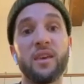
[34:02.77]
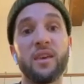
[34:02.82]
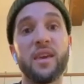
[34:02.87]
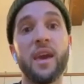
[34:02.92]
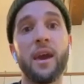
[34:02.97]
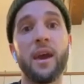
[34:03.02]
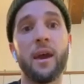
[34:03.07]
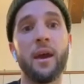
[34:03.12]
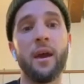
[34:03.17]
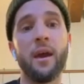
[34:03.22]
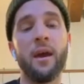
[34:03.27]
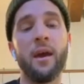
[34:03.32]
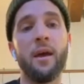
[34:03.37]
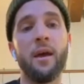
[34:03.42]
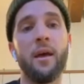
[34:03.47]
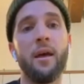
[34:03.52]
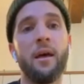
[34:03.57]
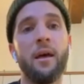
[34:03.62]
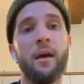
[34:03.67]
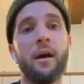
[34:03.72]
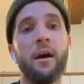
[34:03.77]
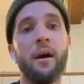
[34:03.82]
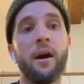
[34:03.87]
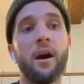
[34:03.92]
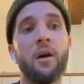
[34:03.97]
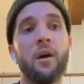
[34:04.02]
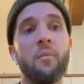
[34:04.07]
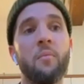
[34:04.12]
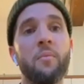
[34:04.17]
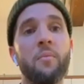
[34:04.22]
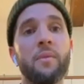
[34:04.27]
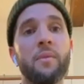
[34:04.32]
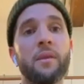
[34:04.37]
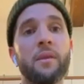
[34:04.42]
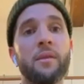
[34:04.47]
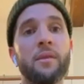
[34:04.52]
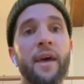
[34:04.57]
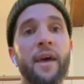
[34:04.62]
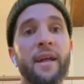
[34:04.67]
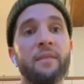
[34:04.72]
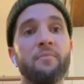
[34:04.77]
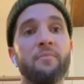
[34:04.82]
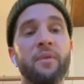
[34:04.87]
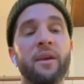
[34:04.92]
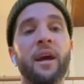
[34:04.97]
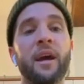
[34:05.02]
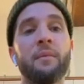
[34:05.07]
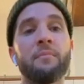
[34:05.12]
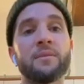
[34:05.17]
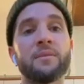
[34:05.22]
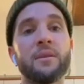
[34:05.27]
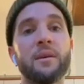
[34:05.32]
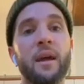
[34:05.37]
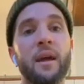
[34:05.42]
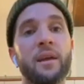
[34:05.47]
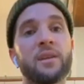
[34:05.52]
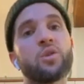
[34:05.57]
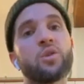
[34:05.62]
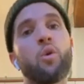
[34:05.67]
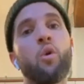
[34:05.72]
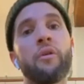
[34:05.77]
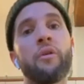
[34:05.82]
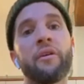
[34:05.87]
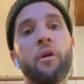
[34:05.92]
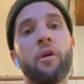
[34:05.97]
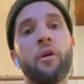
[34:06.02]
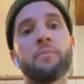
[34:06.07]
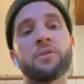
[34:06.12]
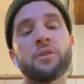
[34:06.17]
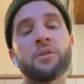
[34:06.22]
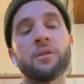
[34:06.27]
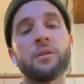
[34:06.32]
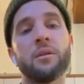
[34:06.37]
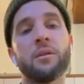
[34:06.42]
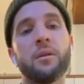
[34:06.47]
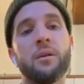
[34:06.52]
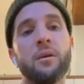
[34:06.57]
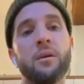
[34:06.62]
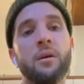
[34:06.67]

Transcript: the air, that becomes a like scoring option.